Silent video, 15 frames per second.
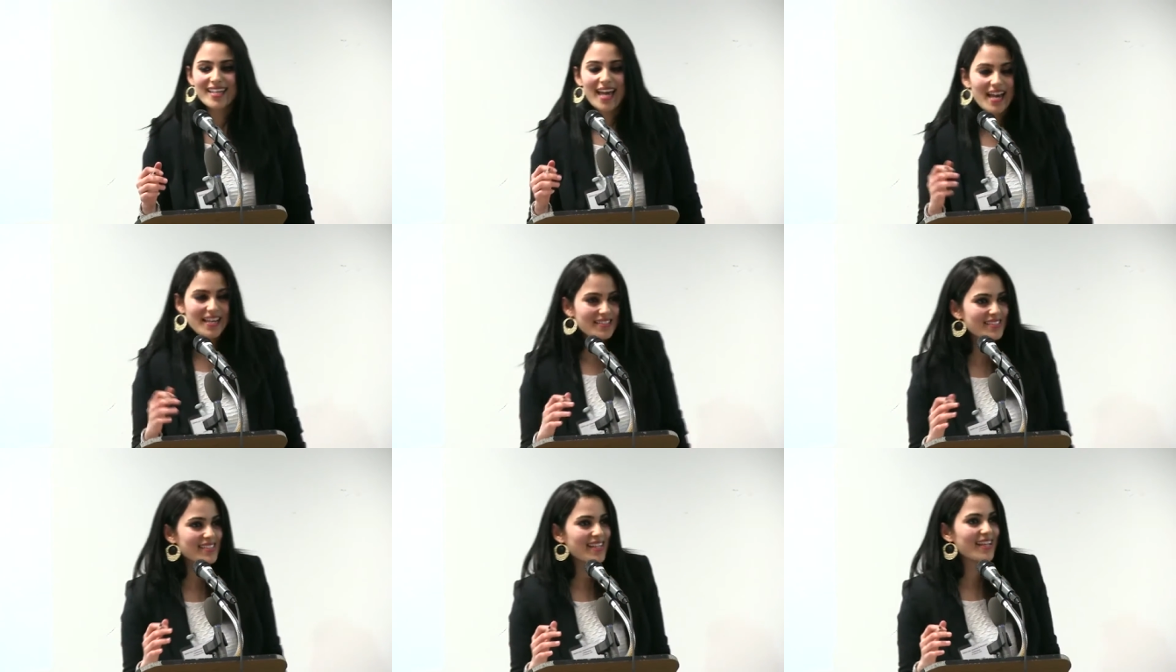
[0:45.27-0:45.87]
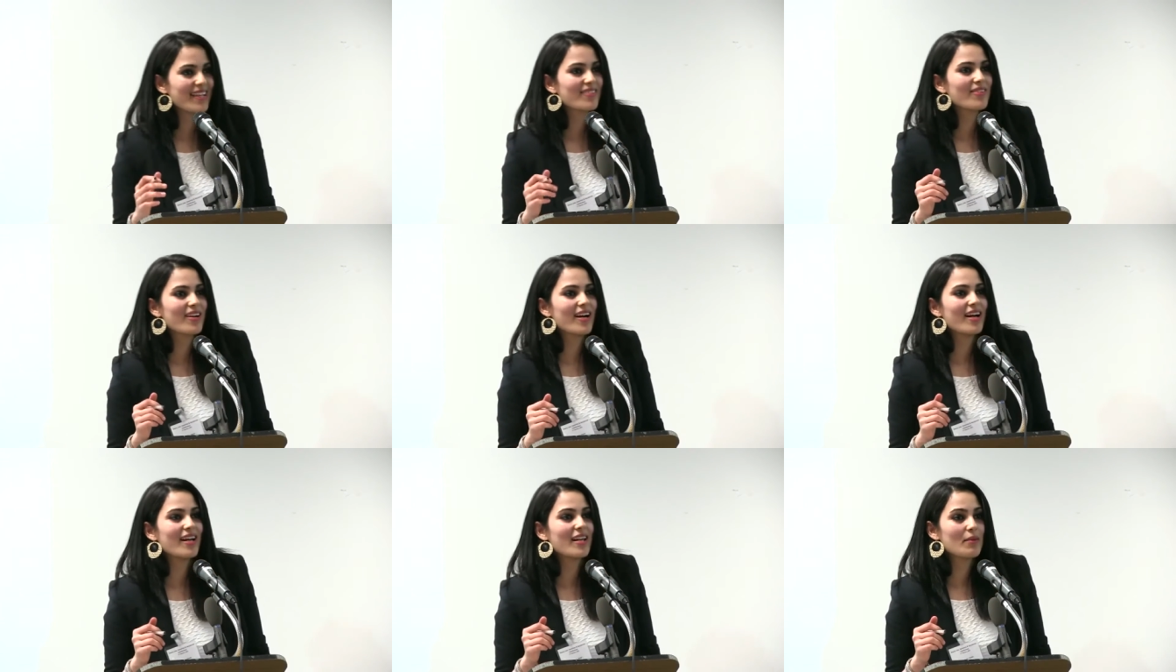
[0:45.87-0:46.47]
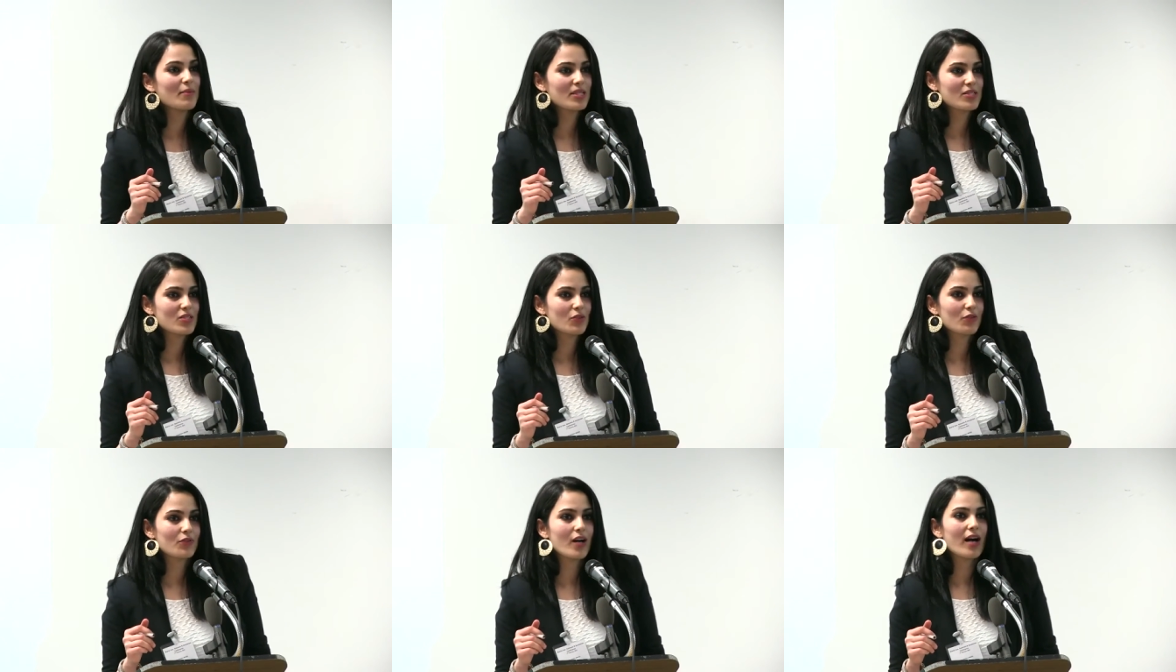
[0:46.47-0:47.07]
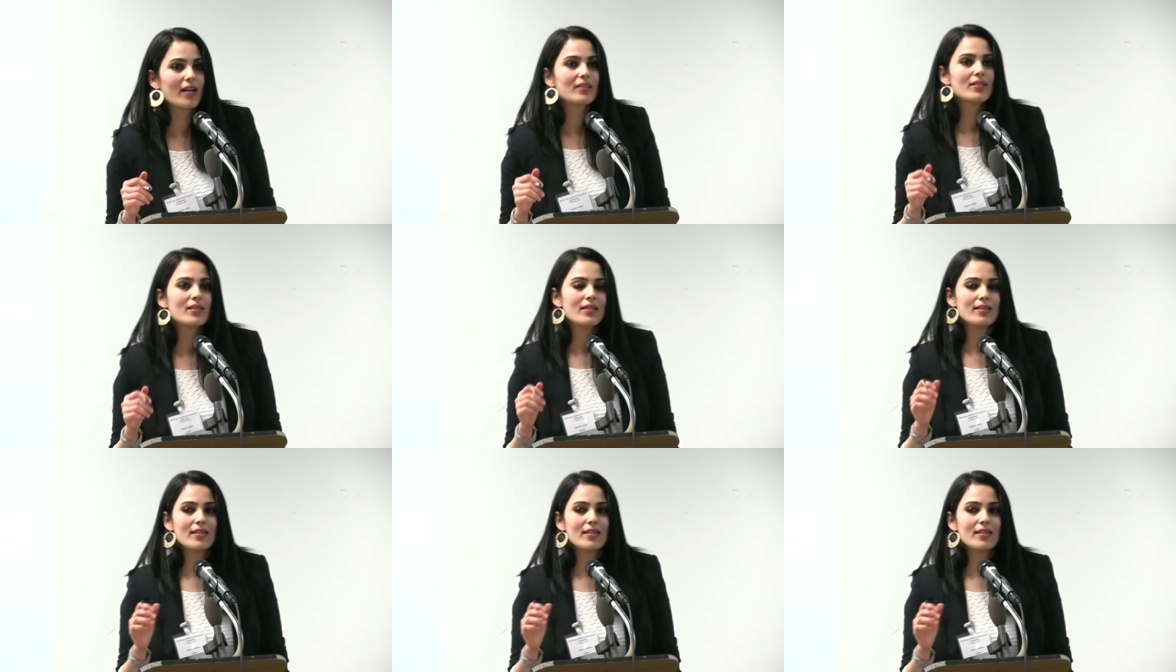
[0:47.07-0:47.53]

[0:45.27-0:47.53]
yeah, as the uh, limits of God.